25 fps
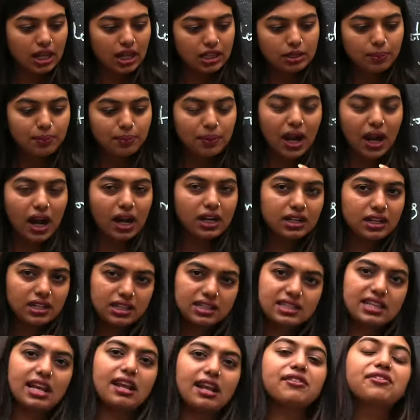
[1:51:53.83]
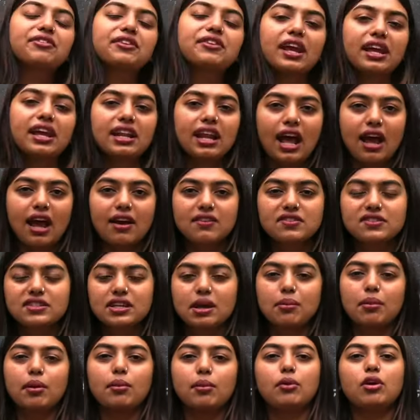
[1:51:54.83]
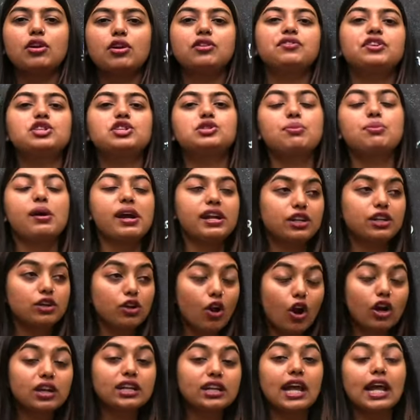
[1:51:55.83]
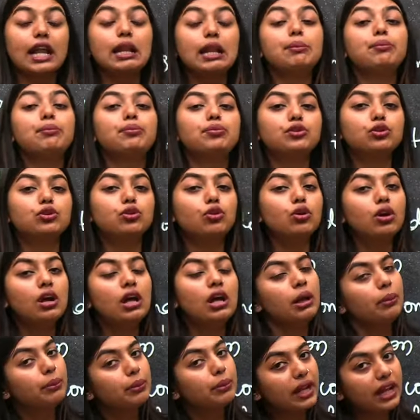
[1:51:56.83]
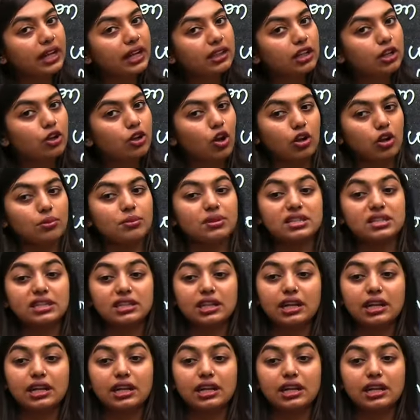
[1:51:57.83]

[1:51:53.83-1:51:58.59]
The plant itself can have some amount which might not help to break the dormancy.